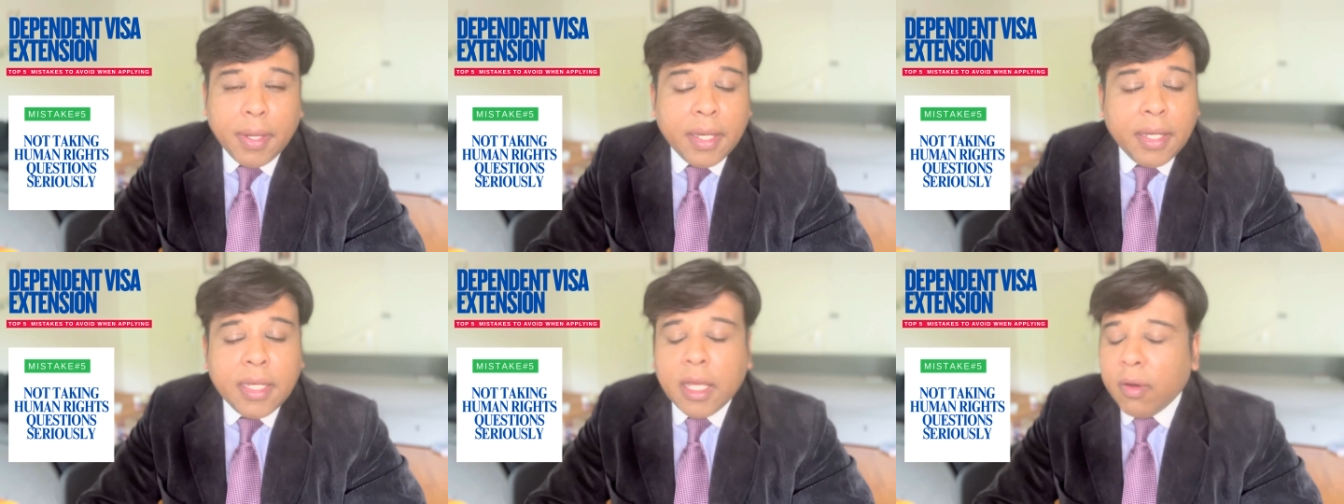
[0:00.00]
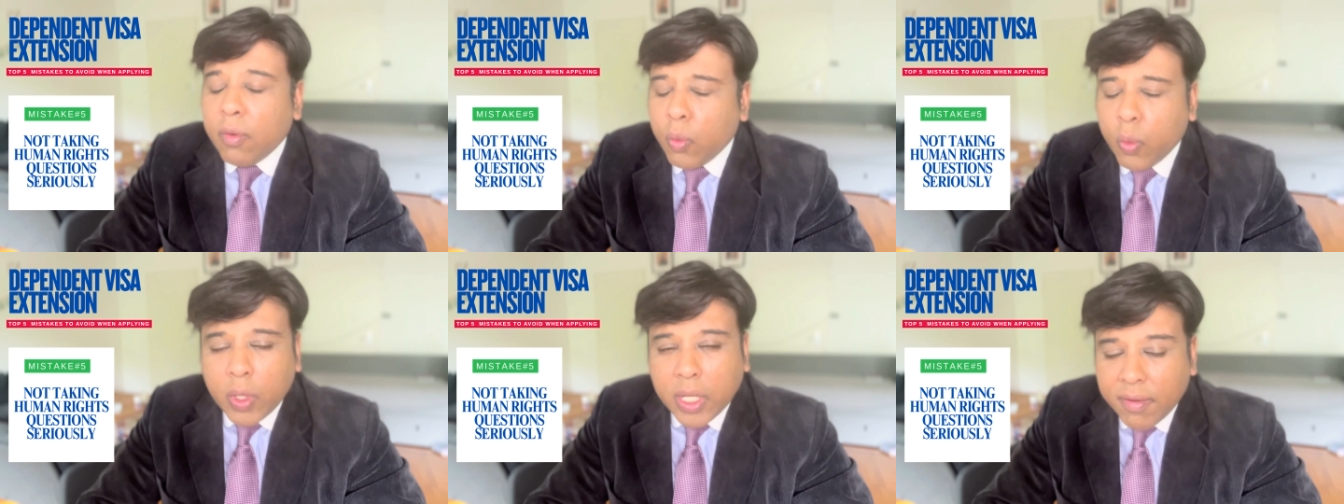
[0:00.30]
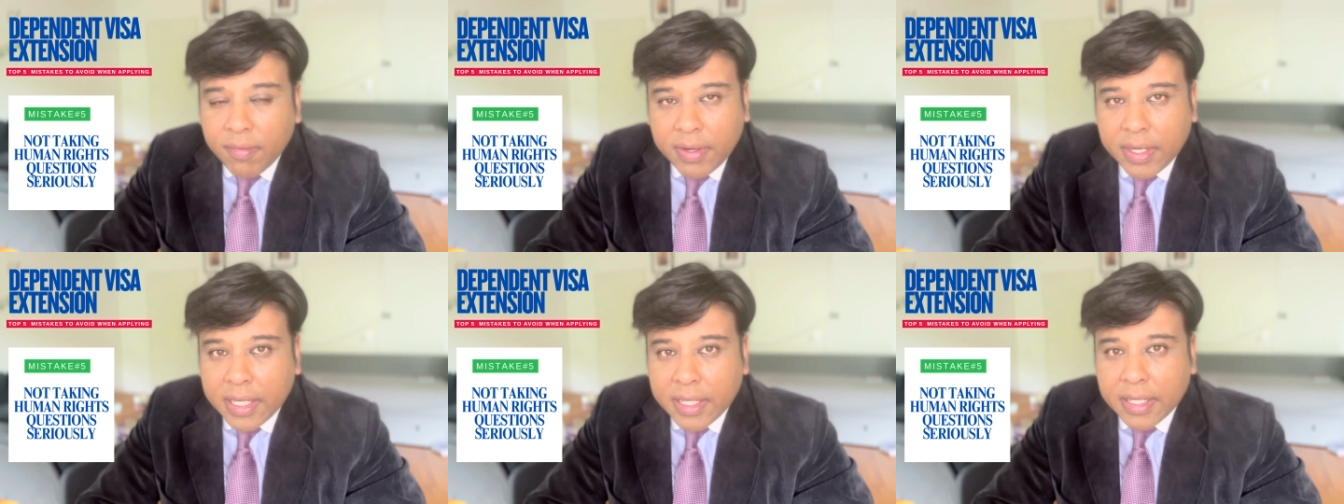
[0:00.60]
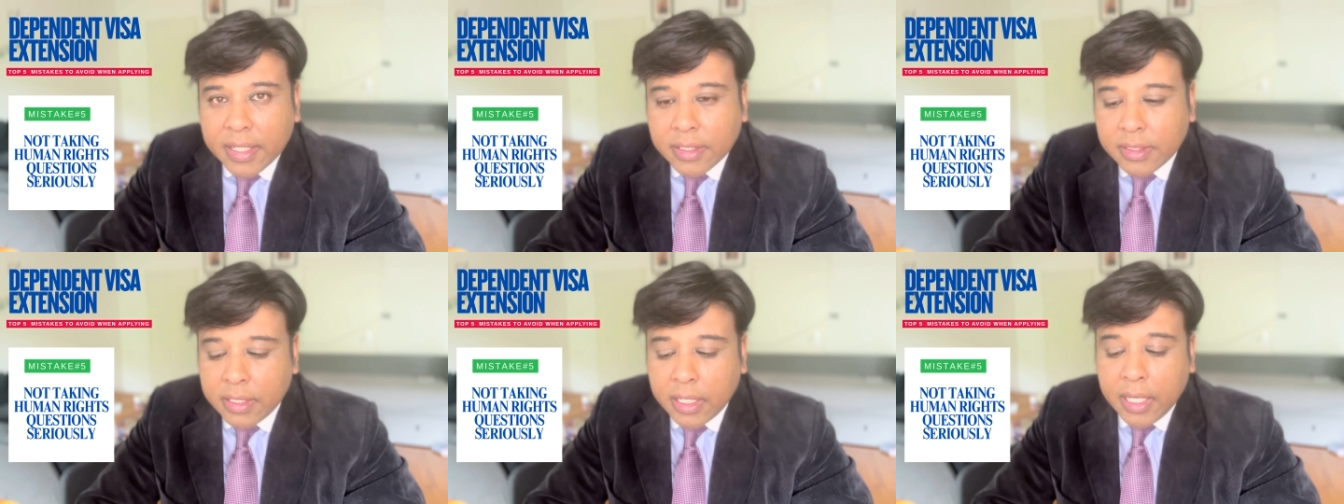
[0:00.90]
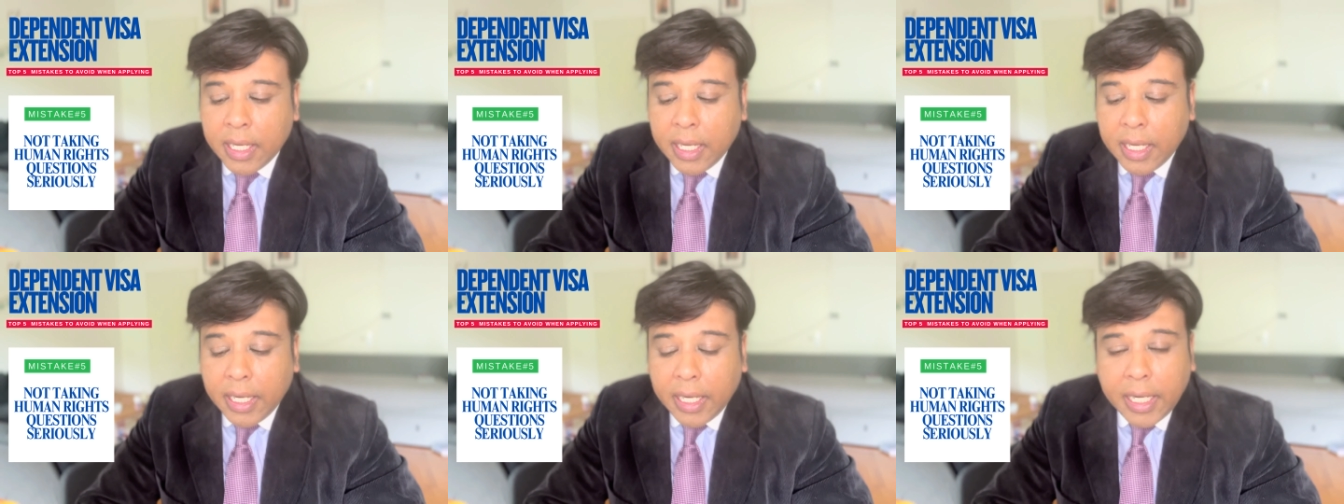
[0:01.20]
India, whatever it
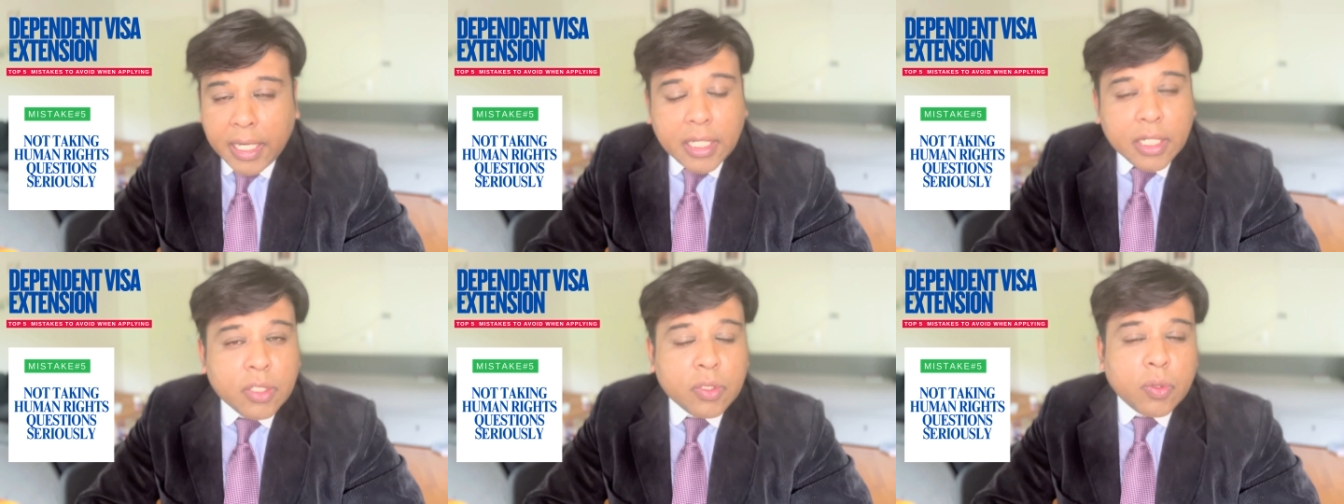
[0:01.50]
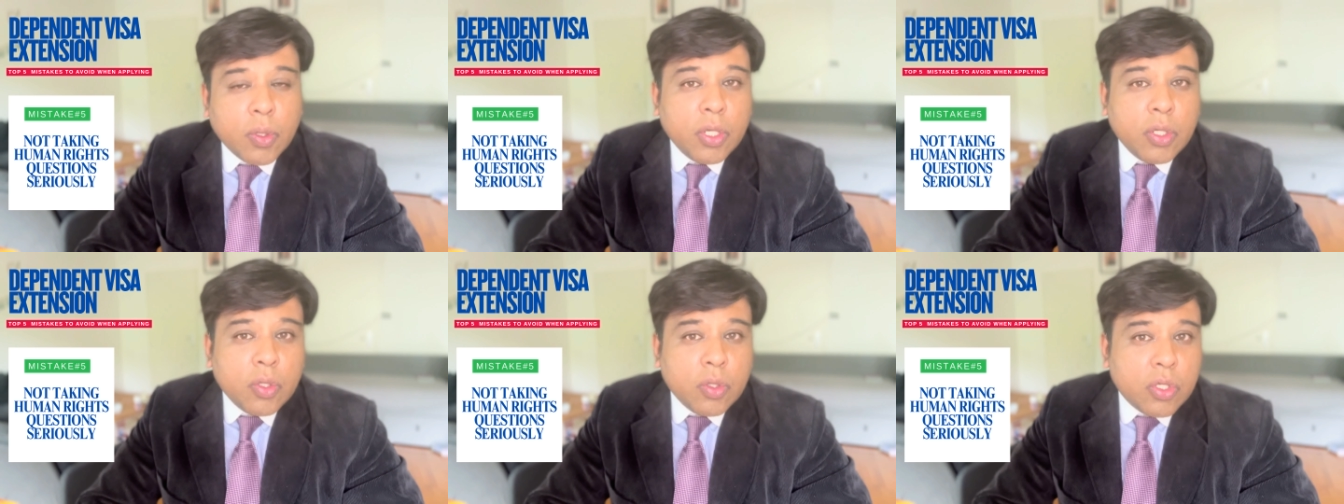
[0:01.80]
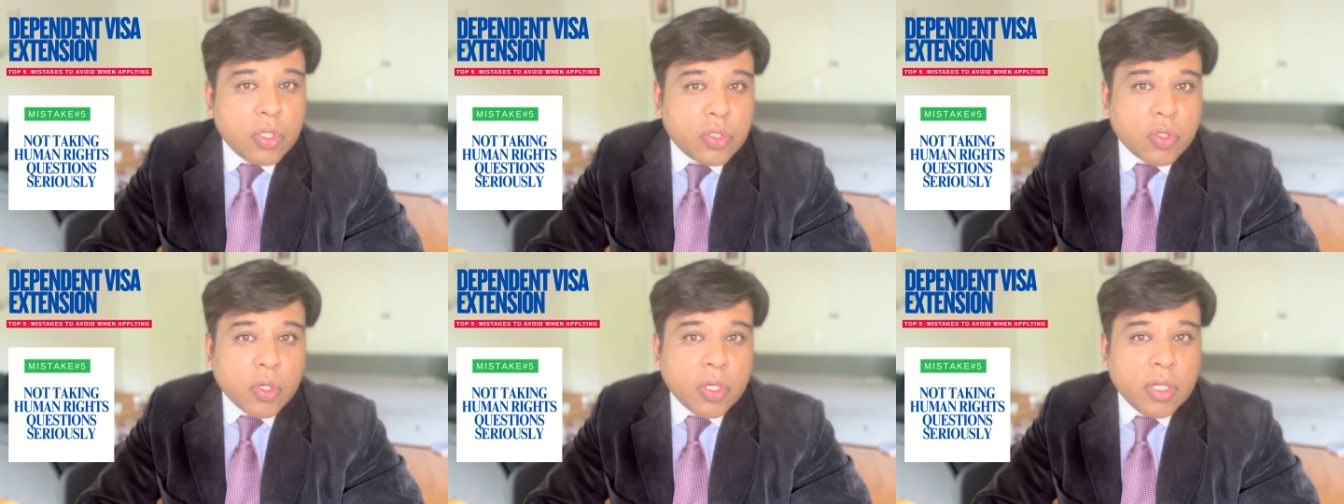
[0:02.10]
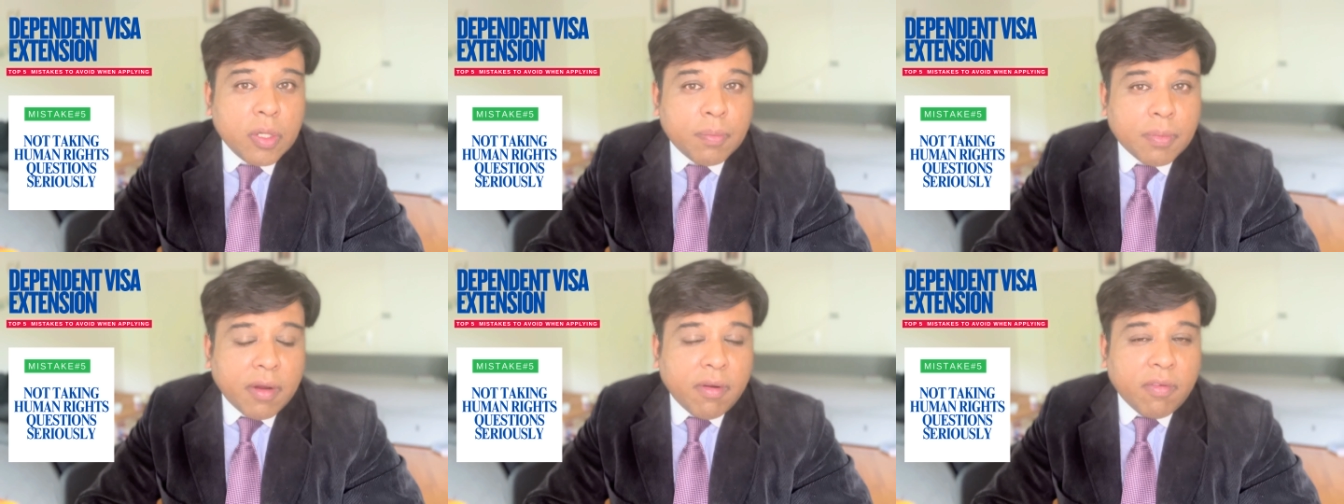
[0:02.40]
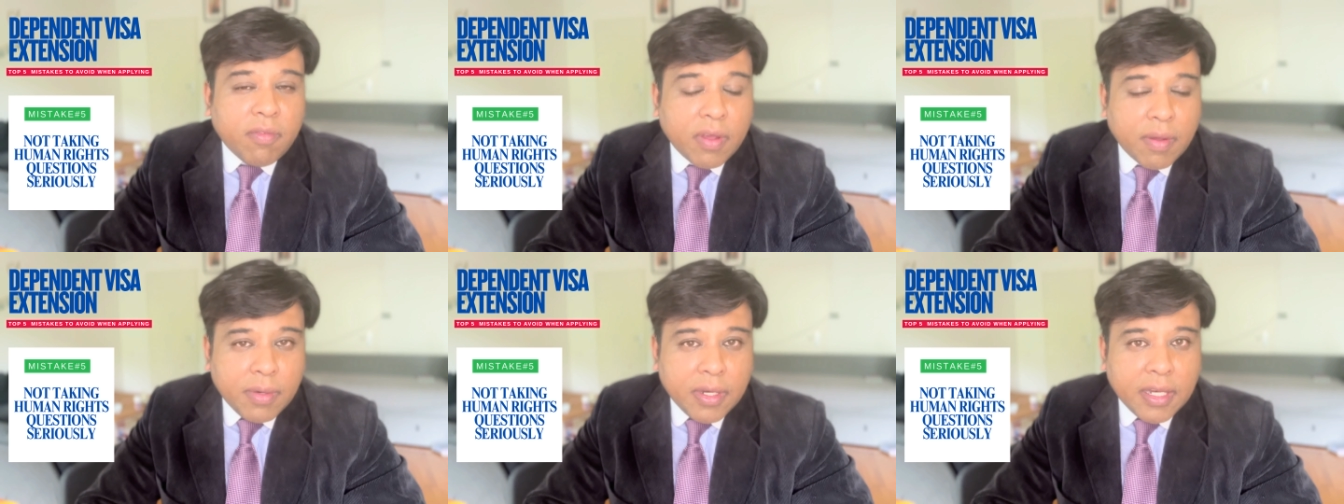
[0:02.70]
is going to destroy your
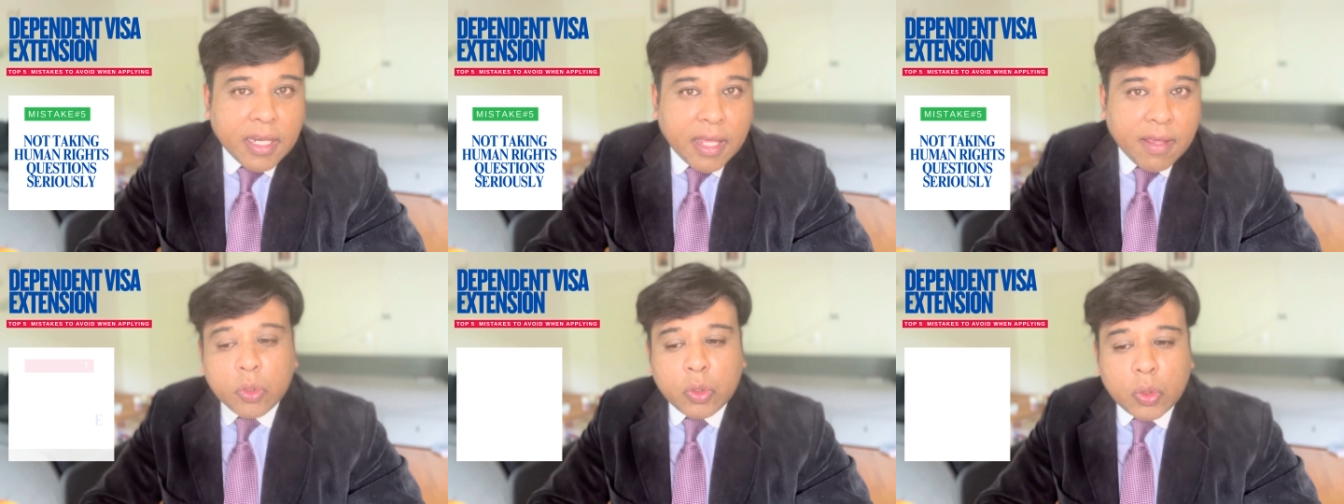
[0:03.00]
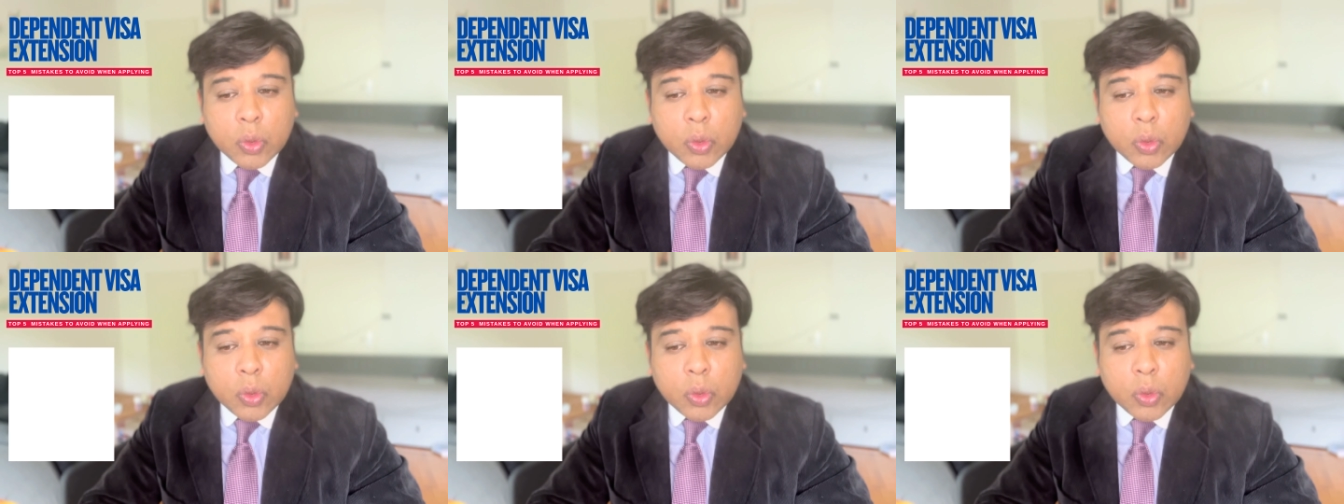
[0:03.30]
private family life.